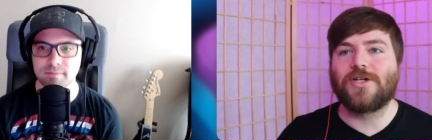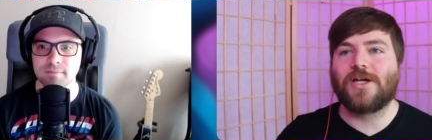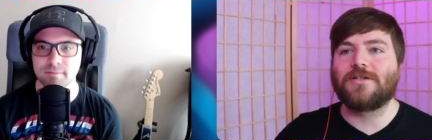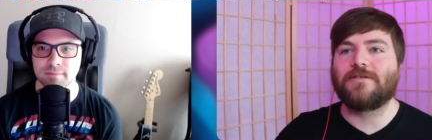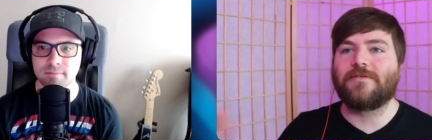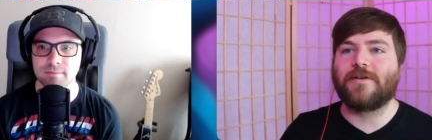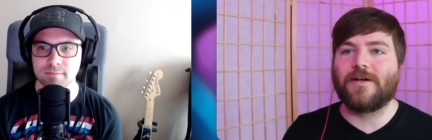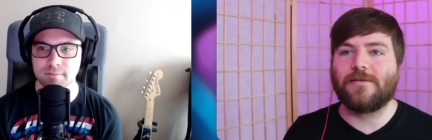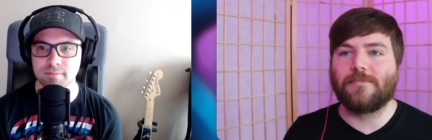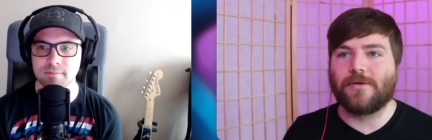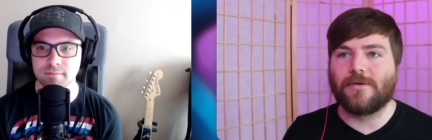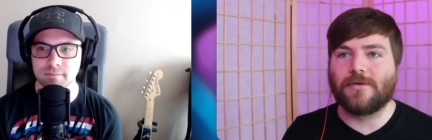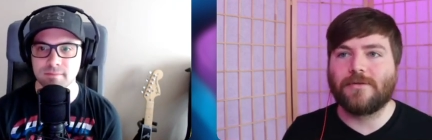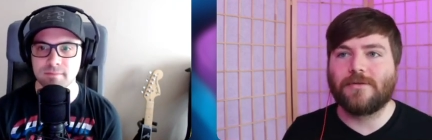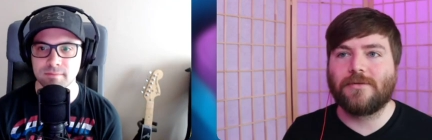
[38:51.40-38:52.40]
Speaker 1: then when you change the
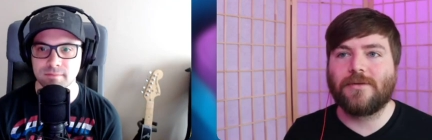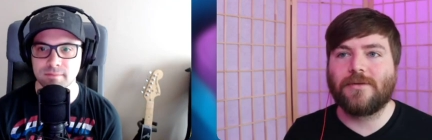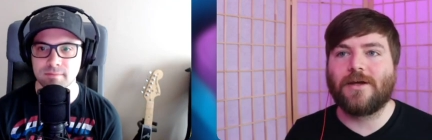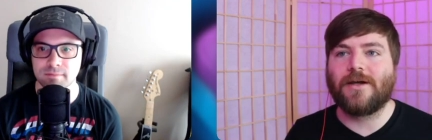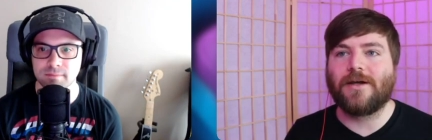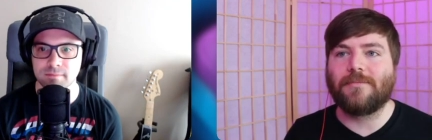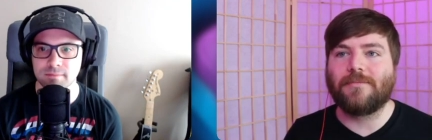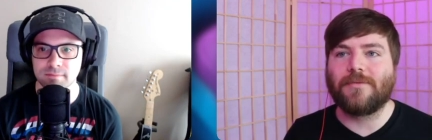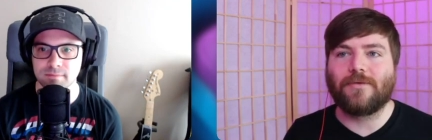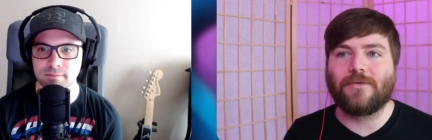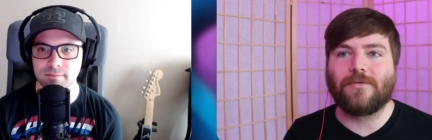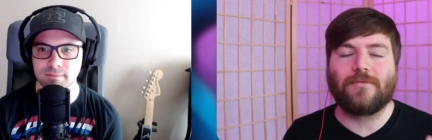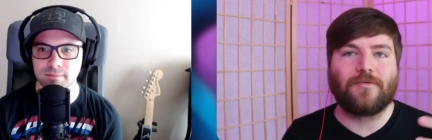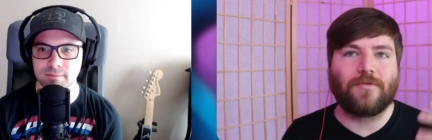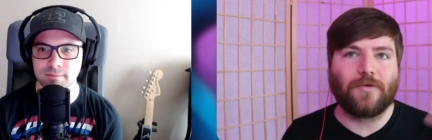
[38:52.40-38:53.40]
variable,
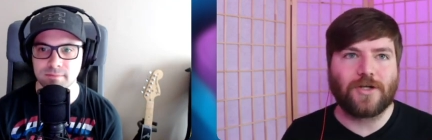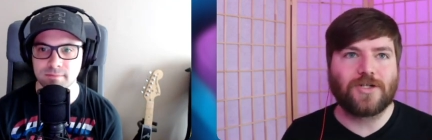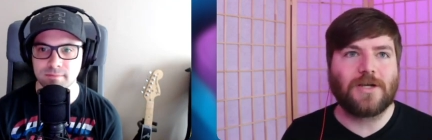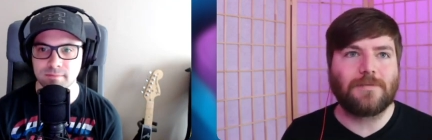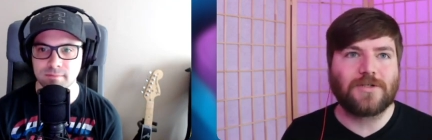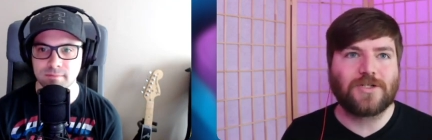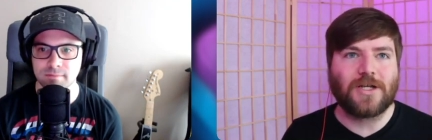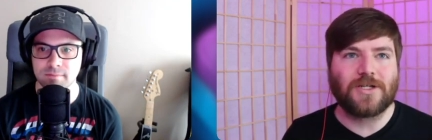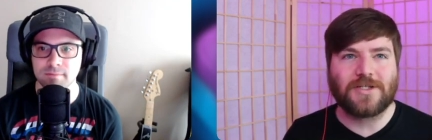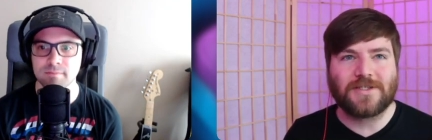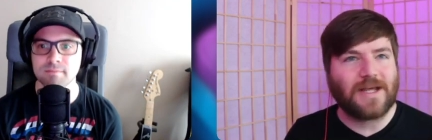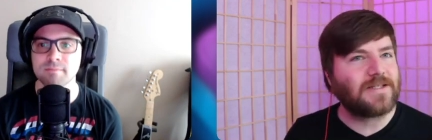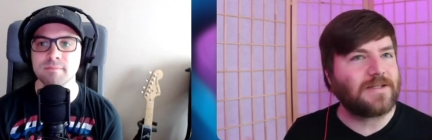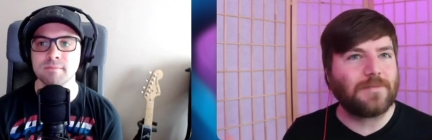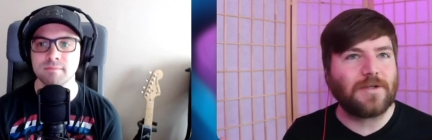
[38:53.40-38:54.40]
um, the referring shapes
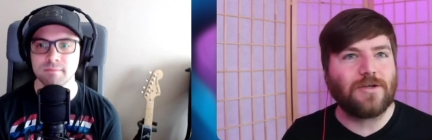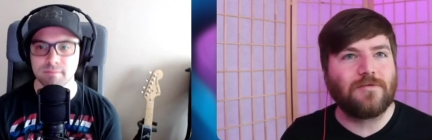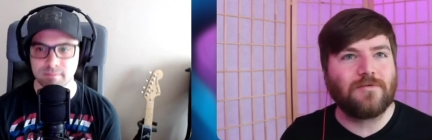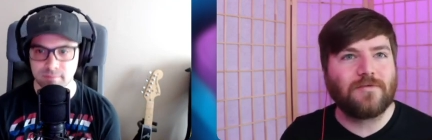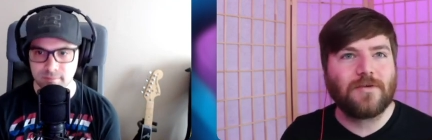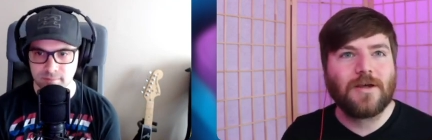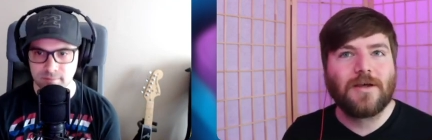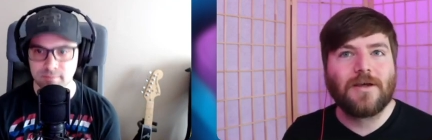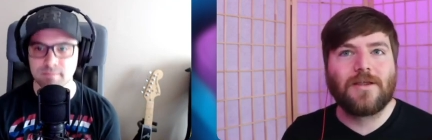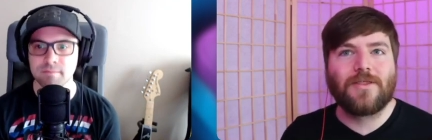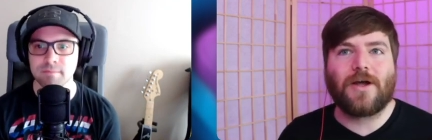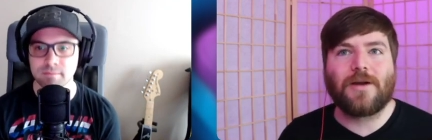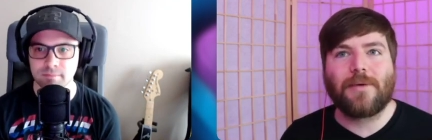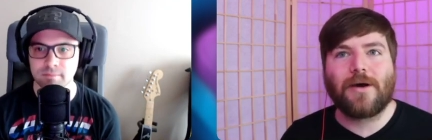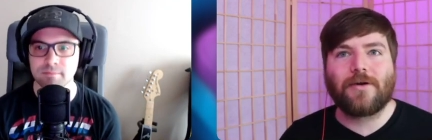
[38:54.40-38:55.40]
change. Is that something you've
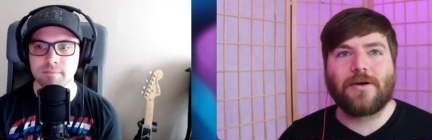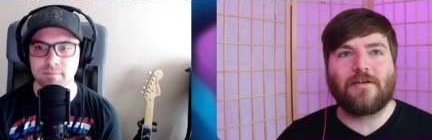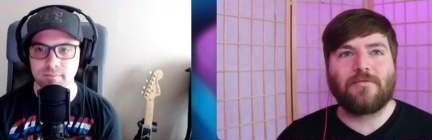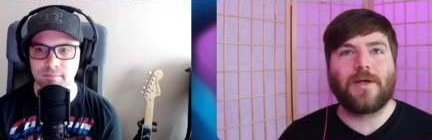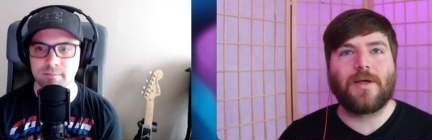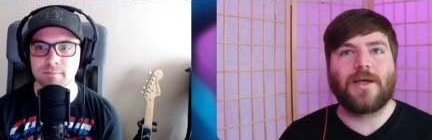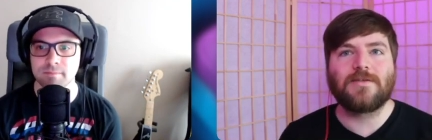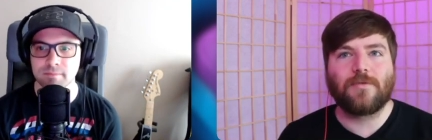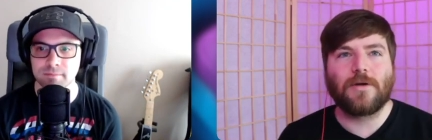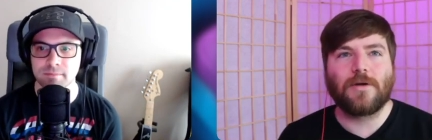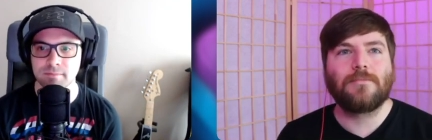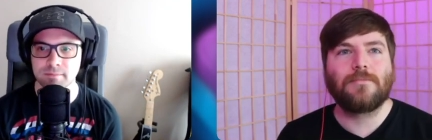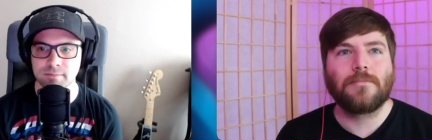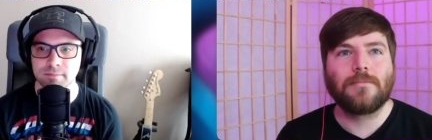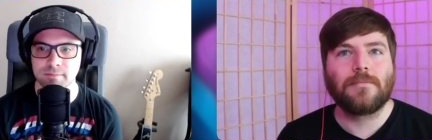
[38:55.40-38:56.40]
thought about or have
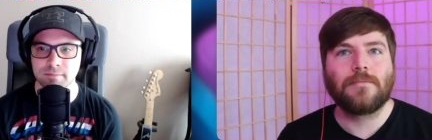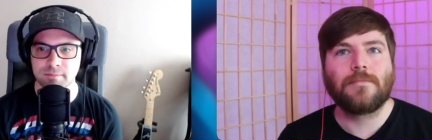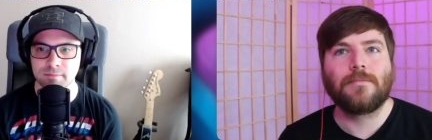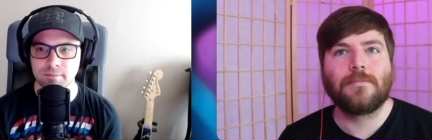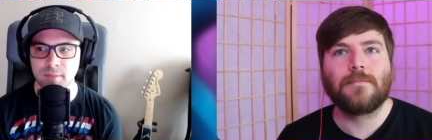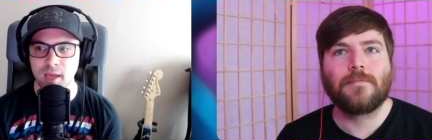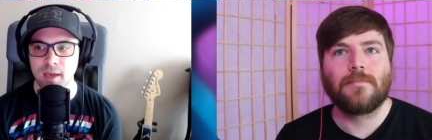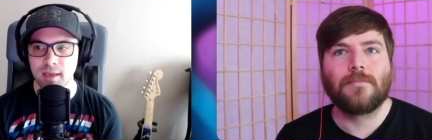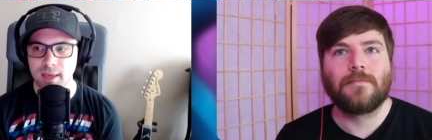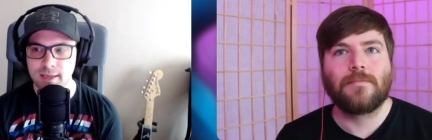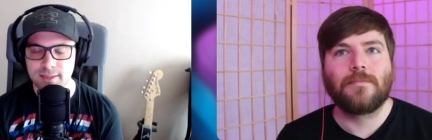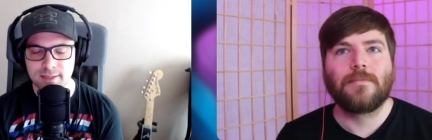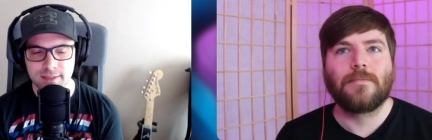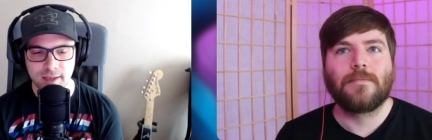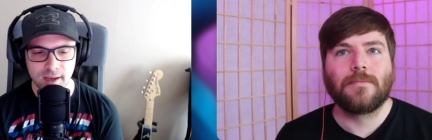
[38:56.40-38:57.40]
plans for?
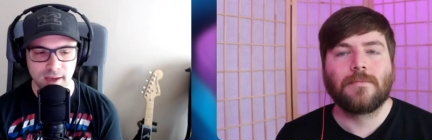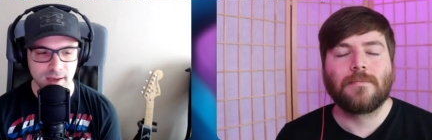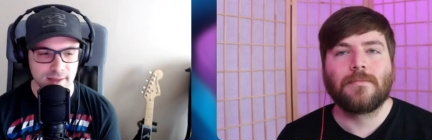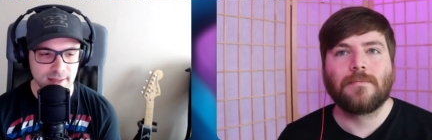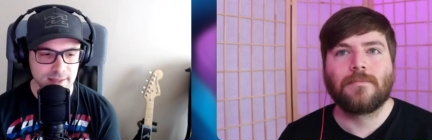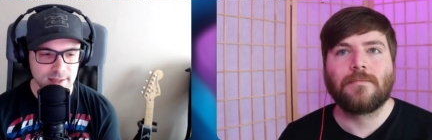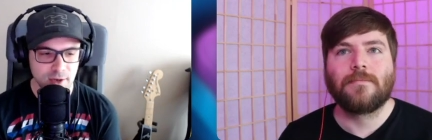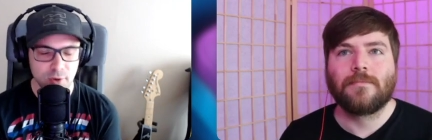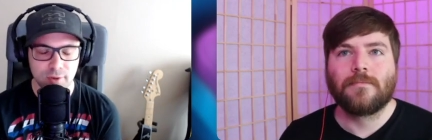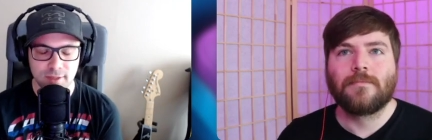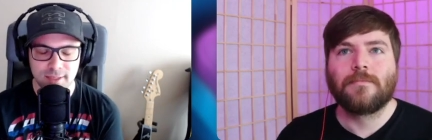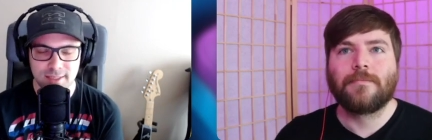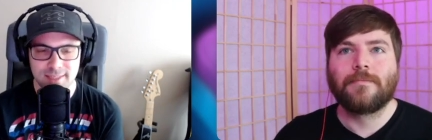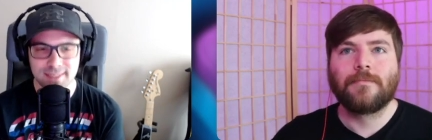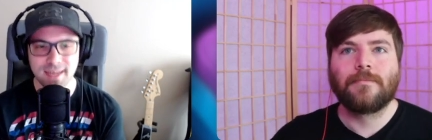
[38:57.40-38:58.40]
Speaker 2: Yes, uh,
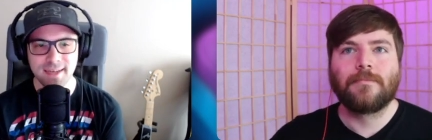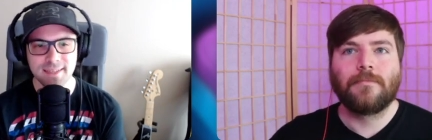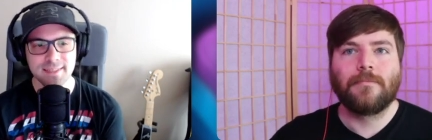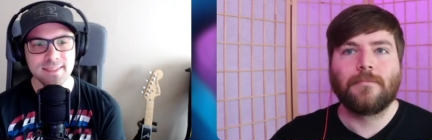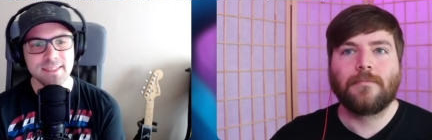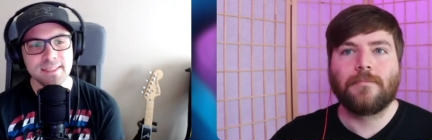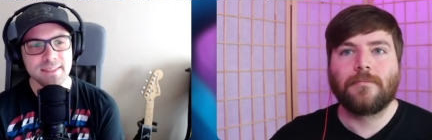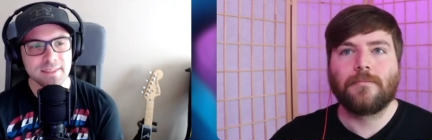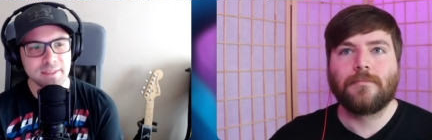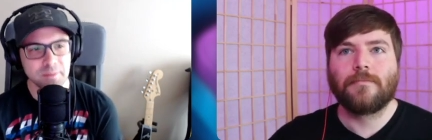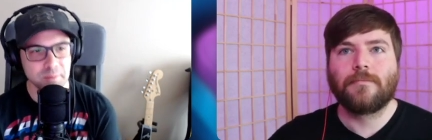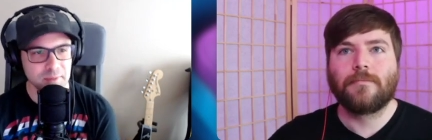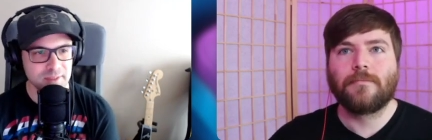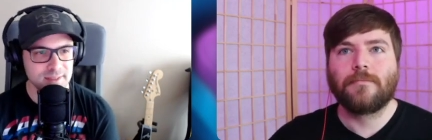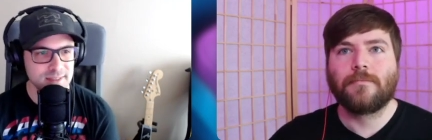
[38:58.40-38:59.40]
that's called the design
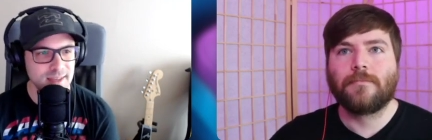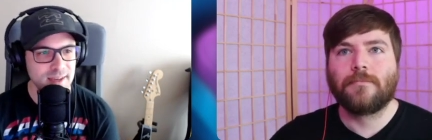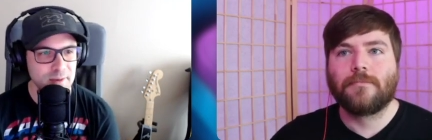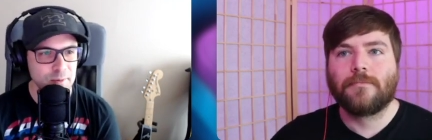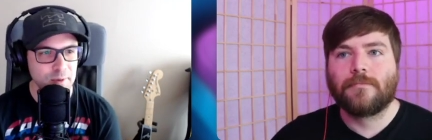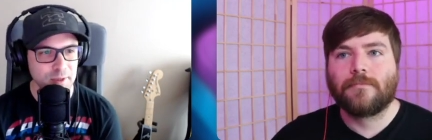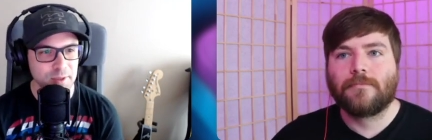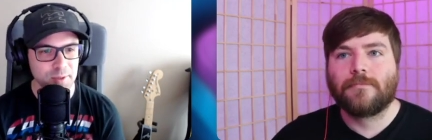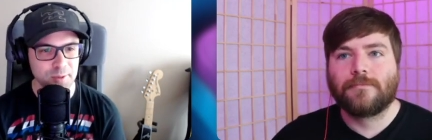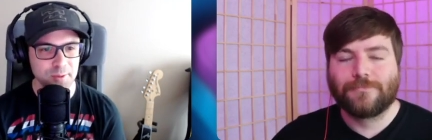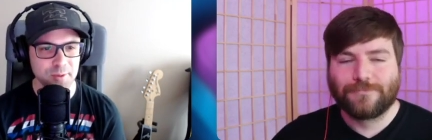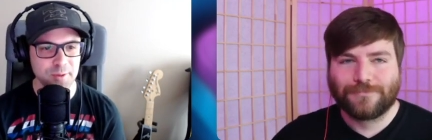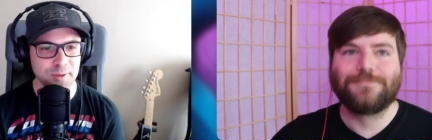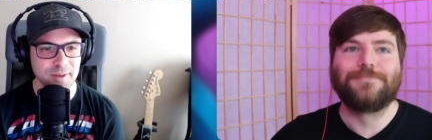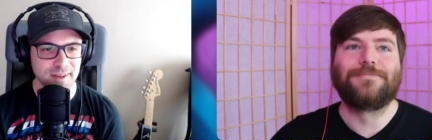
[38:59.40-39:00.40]
system. Is that
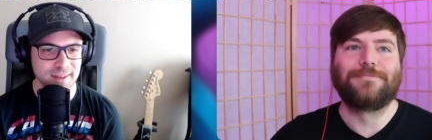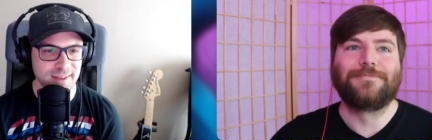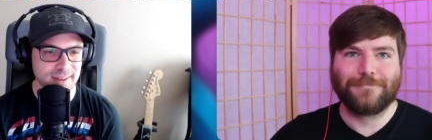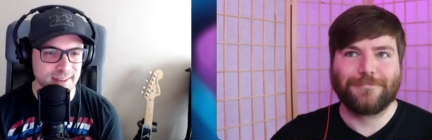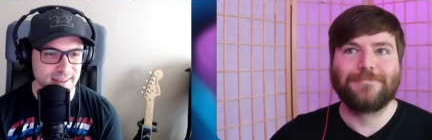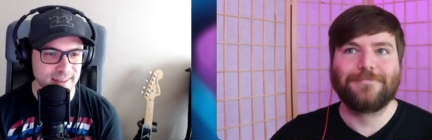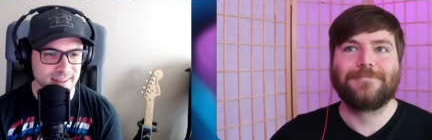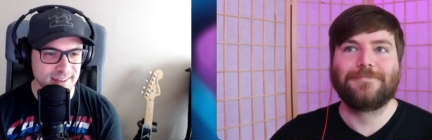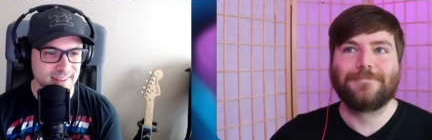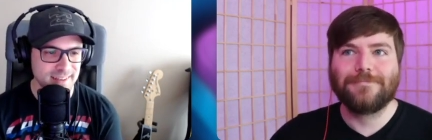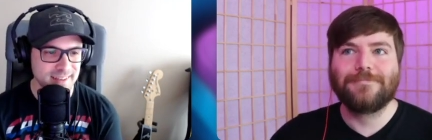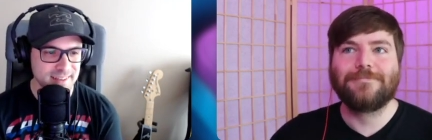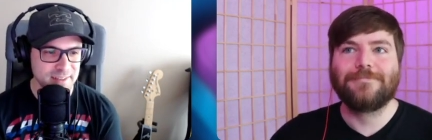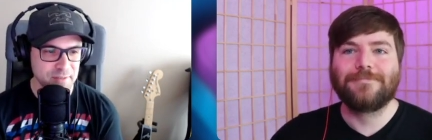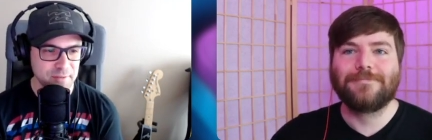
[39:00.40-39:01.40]
when you
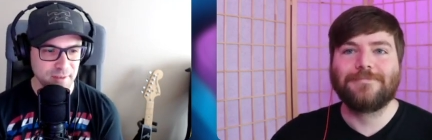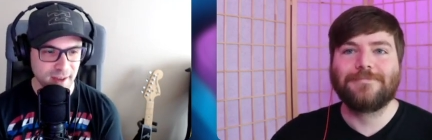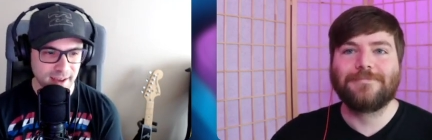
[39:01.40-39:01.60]
uh,